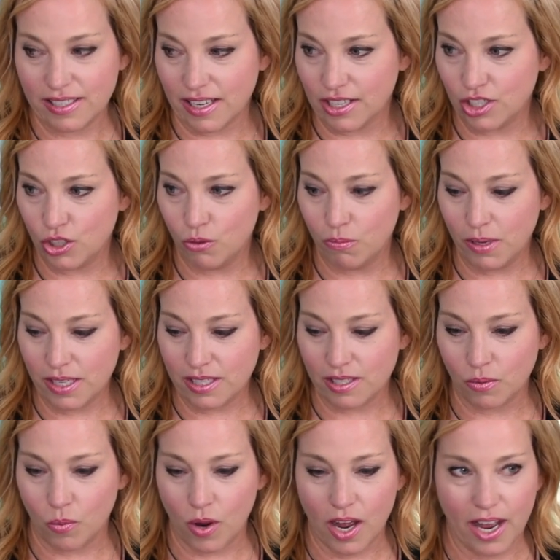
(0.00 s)
I do miss
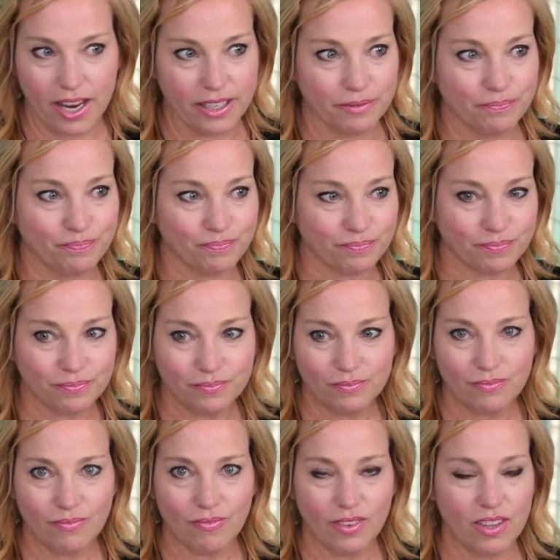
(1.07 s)
the wine.
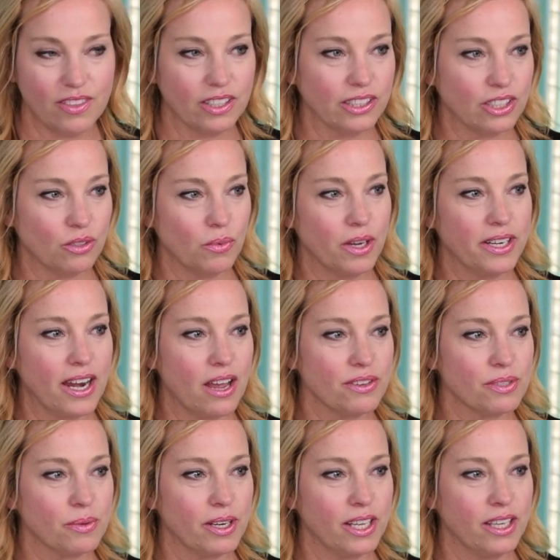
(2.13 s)
The little one now,
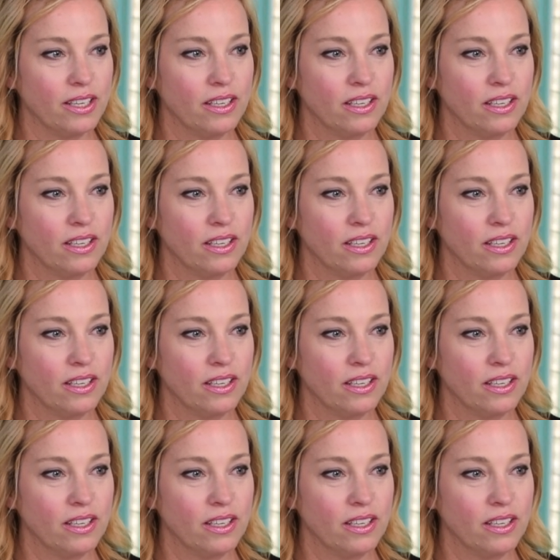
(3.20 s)
sweetie?